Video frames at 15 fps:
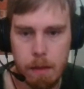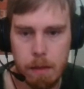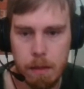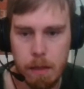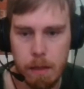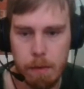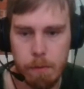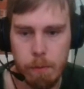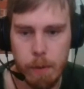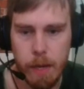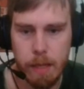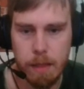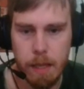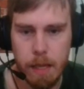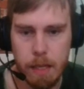If
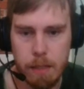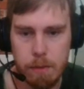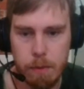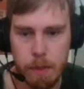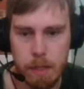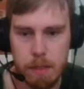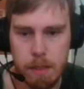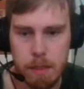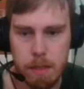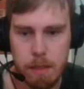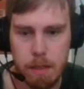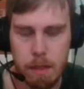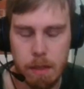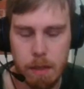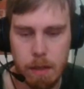white takes, we can just
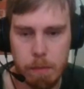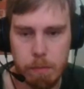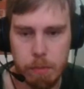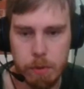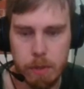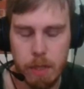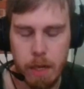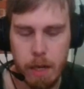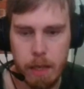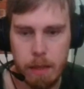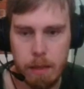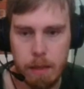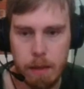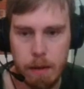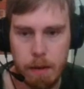put the knight
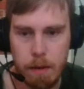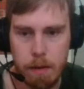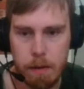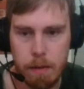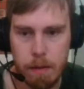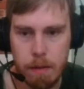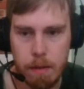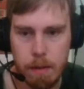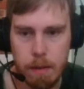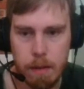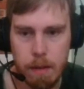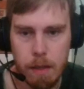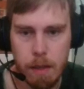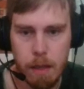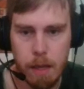there,
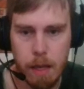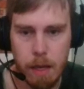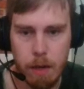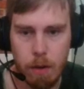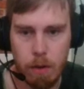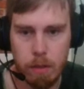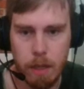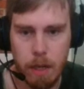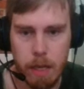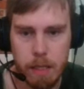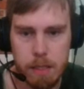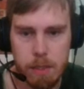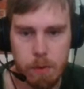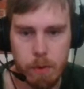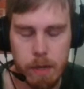and all the light
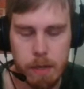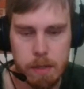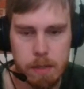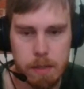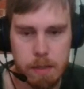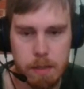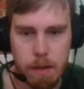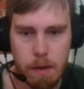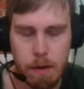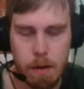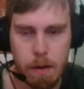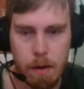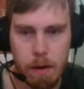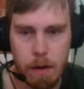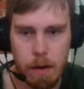squares
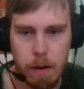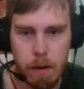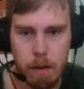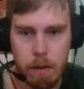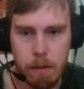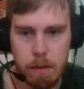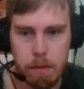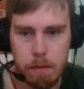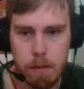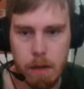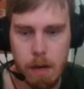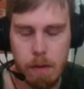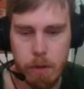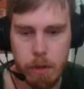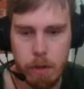are
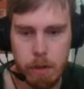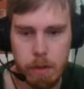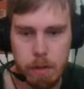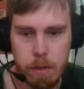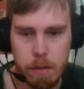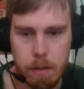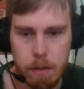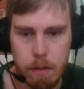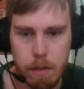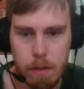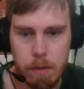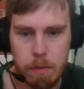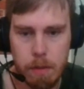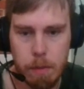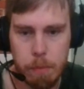covered.
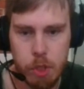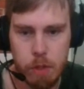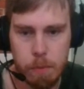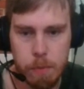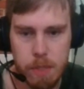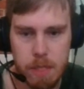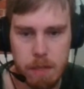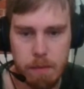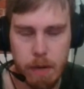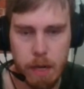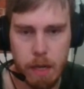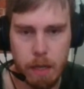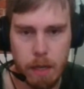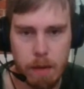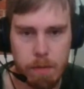The bishop is
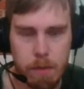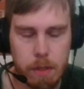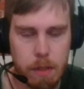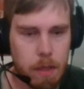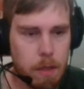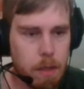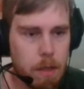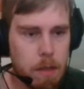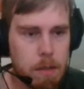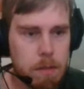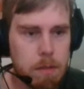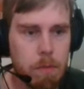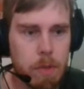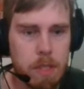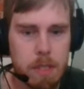defending everything, and
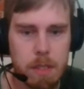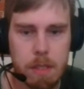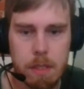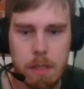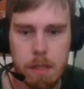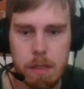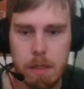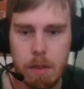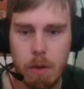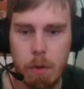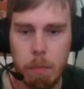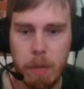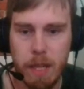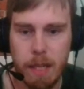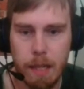white is just
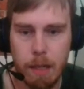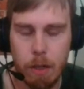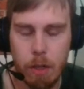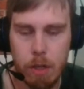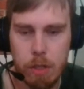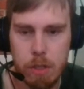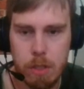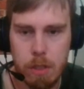completely lost.